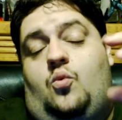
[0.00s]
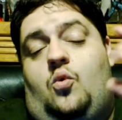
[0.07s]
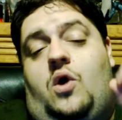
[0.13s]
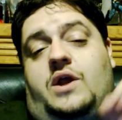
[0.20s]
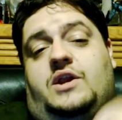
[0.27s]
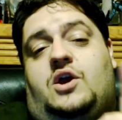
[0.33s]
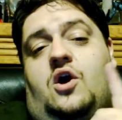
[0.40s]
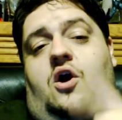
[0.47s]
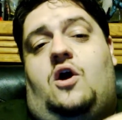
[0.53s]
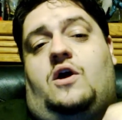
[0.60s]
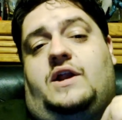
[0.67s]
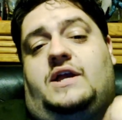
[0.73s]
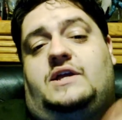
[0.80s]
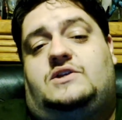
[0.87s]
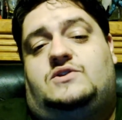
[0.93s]
one
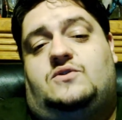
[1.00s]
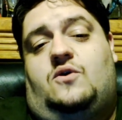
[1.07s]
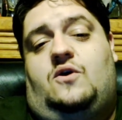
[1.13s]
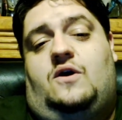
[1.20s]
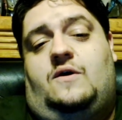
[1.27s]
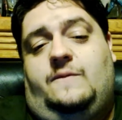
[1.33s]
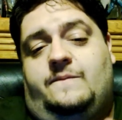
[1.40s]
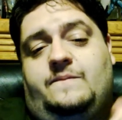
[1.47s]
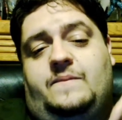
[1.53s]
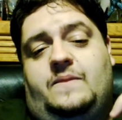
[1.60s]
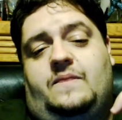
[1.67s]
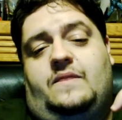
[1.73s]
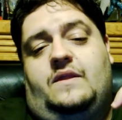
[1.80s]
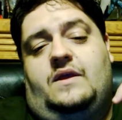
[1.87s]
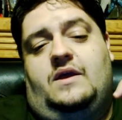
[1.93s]
guard he saw,
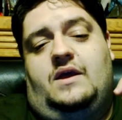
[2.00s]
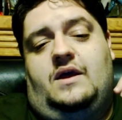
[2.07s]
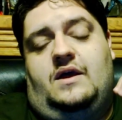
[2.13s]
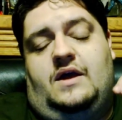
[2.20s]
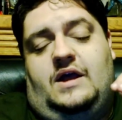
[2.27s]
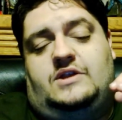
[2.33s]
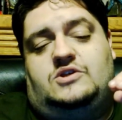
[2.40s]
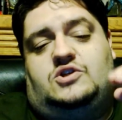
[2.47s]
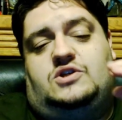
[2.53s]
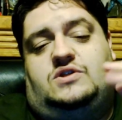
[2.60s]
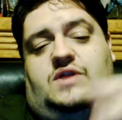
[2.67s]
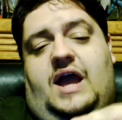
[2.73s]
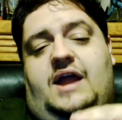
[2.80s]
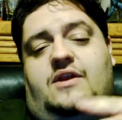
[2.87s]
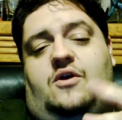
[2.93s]
and
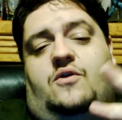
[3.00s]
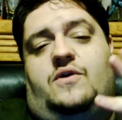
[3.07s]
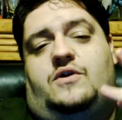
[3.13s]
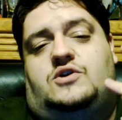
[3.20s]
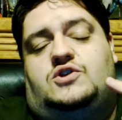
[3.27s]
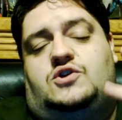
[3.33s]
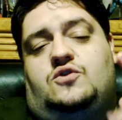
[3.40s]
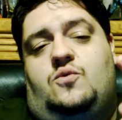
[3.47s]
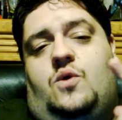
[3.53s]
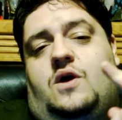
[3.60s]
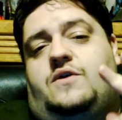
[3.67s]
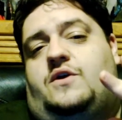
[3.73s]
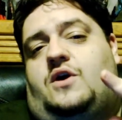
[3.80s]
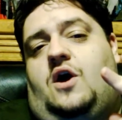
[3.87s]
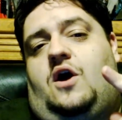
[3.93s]
they know there are two
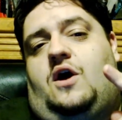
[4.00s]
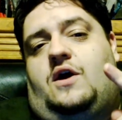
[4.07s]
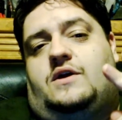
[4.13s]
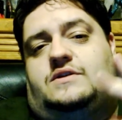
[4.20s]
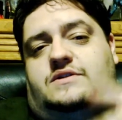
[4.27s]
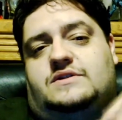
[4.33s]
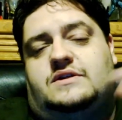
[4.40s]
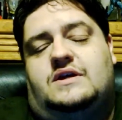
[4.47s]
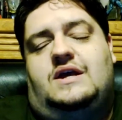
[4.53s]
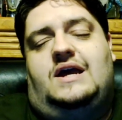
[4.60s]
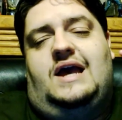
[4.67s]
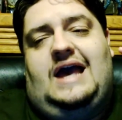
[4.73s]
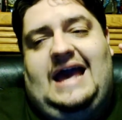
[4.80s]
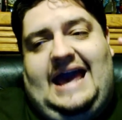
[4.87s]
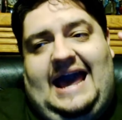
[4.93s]
other guards.
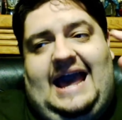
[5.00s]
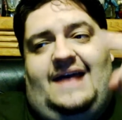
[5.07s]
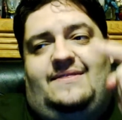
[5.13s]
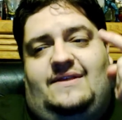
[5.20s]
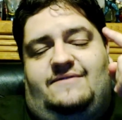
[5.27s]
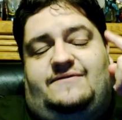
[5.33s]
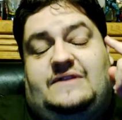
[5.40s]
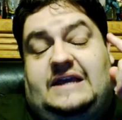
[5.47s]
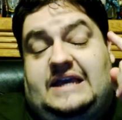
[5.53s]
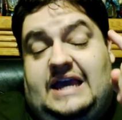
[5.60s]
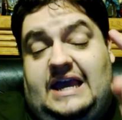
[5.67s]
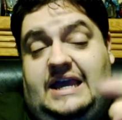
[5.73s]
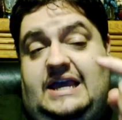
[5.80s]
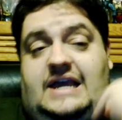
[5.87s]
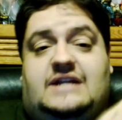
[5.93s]
And if the
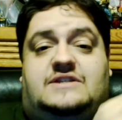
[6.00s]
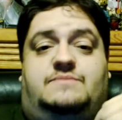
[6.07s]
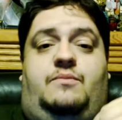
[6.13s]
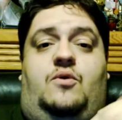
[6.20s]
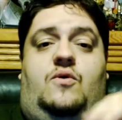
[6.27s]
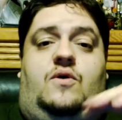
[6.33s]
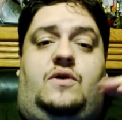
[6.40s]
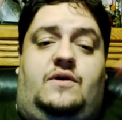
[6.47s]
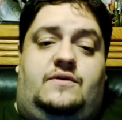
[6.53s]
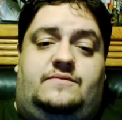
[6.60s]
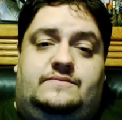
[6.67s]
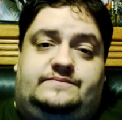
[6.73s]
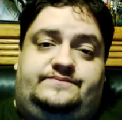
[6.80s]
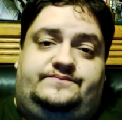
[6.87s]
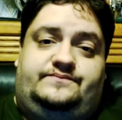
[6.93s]
king gets born,
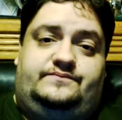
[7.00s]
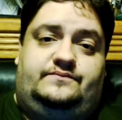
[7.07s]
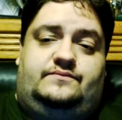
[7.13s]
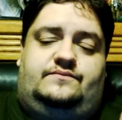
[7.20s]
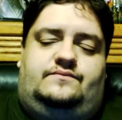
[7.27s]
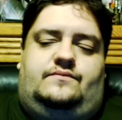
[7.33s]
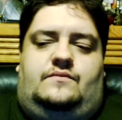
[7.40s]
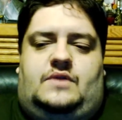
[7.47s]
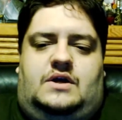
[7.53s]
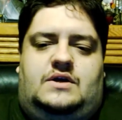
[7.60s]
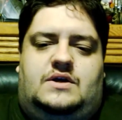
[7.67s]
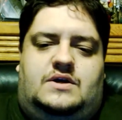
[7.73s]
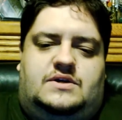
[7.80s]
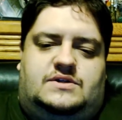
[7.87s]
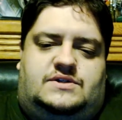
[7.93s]

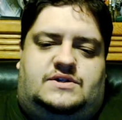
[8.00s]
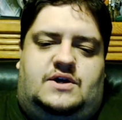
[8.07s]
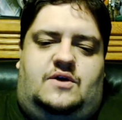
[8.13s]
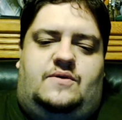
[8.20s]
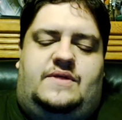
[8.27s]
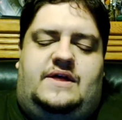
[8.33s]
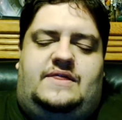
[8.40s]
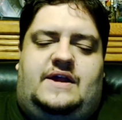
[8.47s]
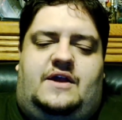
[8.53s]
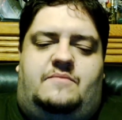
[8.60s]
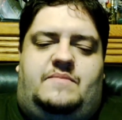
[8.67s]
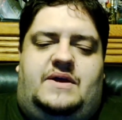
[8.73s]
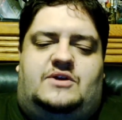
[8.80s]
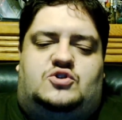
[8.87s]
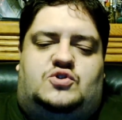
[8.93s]
so they, they could
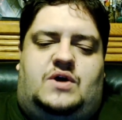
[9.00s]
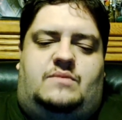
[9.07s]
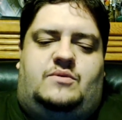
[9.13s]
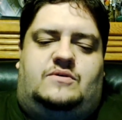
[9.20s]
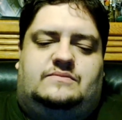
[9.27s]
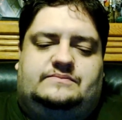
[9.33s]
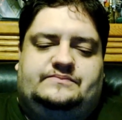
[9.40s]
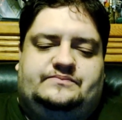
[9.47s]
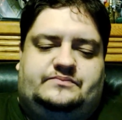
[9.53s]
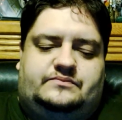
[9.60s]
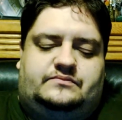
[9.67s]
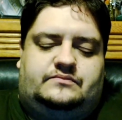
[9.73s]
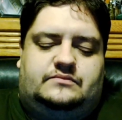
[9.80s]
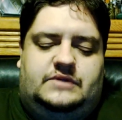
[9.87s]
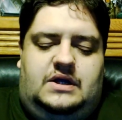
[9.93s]
be in trouble.
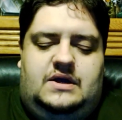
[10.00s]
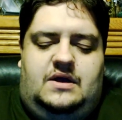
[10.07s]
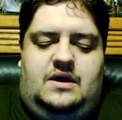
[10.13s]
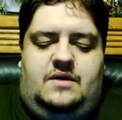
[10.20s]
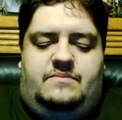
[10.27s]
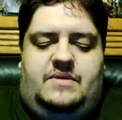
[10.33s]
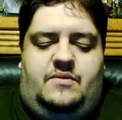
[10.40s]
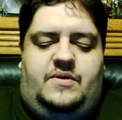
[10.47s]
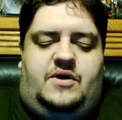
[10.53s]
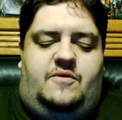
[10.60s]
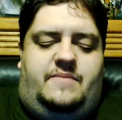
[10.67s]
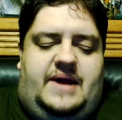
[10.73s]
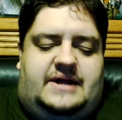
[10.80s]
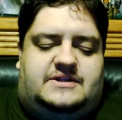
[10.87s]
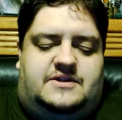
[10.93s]
Then we go
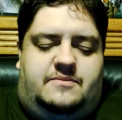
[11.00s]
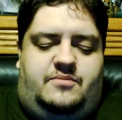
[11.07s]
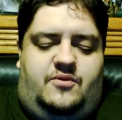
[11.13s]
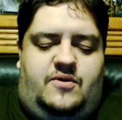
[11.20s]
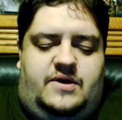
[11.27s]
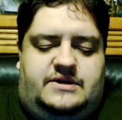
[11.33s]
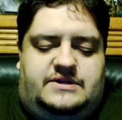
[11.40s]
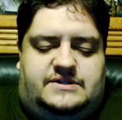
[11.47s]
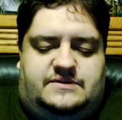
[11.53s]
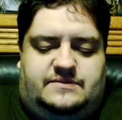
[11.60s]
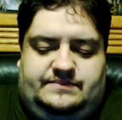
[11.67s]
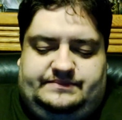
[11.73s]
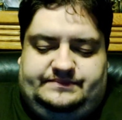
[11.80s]
back to the boys.